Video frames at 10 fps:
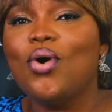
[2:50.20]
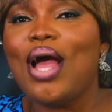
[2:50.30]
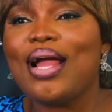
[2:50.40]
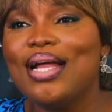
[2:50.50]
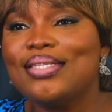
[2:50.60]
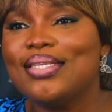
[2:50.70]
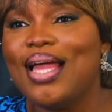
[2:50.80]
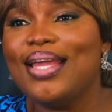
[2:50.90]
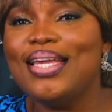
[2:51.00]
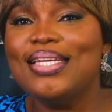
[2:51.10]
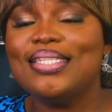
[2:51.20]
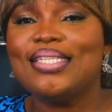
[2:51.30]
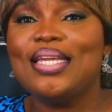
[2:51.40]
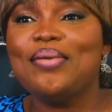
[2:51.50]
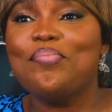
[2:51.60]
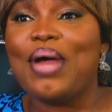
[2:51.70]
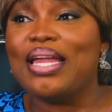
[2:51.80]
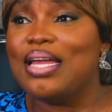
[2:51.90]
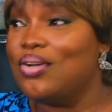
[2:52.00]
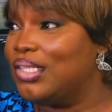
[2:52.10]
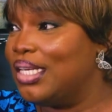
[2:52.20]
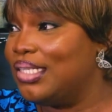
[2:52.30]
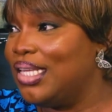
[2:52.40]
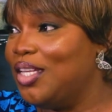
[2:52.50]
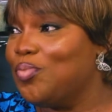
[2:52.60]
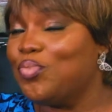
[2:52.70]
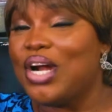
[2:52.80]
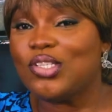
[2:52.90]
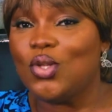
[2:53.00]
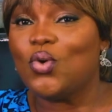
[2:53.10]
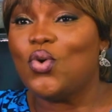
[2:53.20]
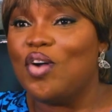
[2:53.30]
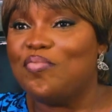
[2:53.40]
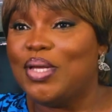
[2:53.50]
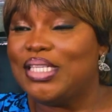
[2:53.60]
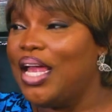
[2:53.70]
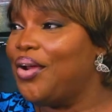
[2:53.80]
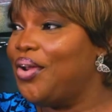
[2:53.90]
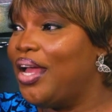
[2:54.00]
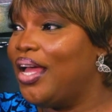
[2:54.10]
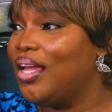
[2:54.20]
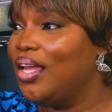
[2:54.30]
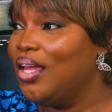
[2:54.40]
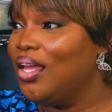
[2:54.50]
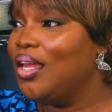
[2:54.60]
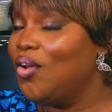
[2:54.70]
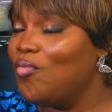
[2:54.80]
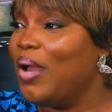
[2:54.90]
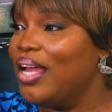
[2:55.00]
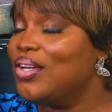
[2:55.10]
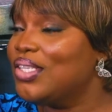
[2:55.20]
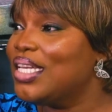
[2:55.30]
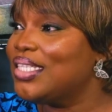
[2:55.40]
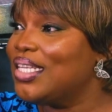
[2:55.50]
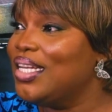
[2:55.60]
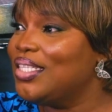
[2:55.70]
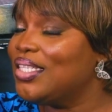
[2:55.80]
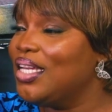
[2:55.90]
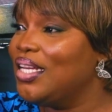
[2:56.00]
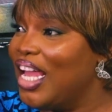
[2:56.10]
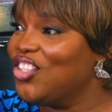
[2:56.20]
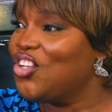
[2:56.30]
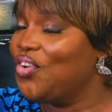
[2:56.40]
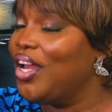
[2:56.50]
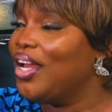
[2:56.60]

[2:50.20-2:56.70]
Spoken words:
Akassa is in Bayelsa State, Brass local government area of Bayelsa State in Nigeria.